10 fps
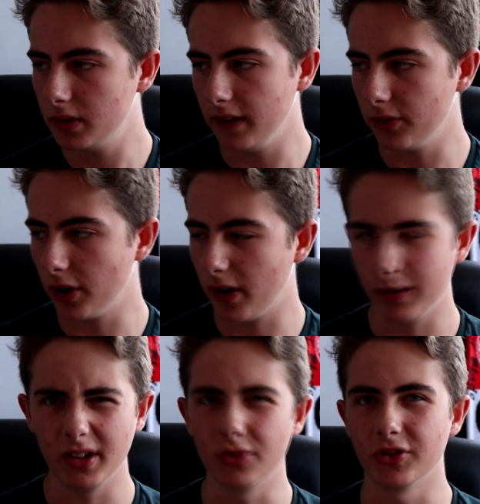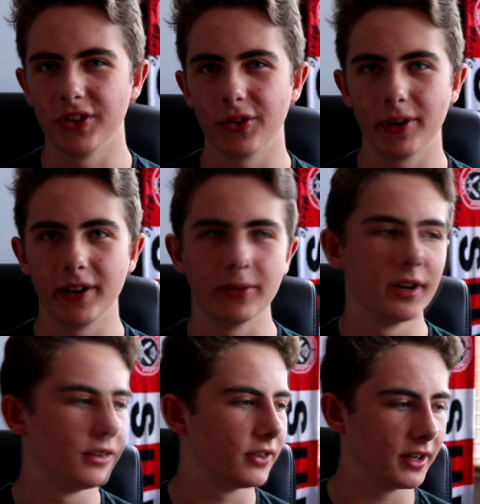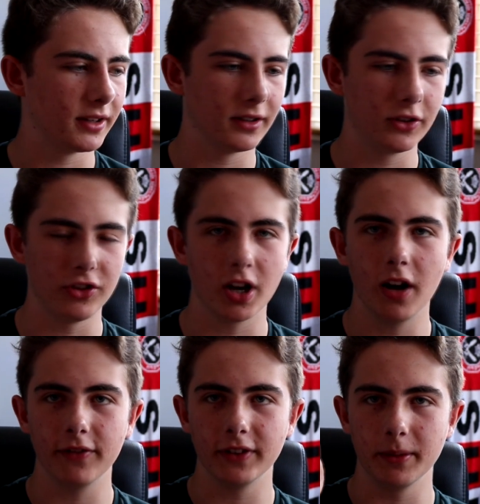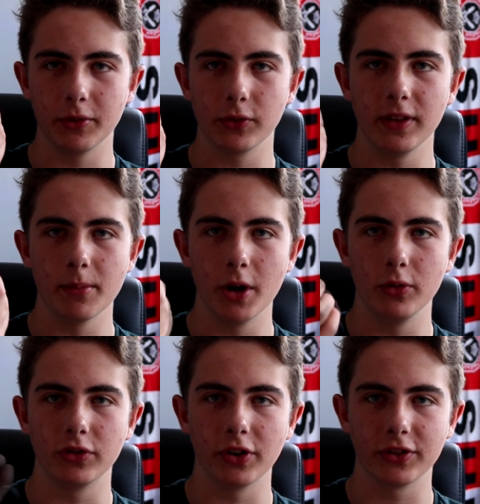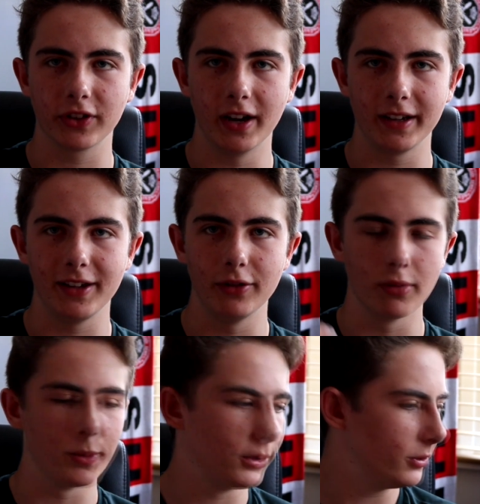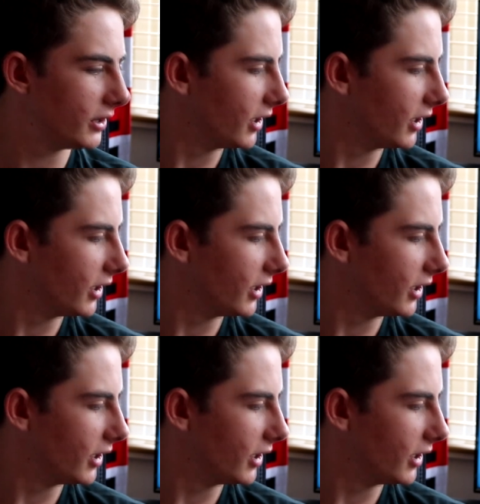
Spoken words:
even though I usually do anyway, so because you can't flick between the modes on a Sky Q remote,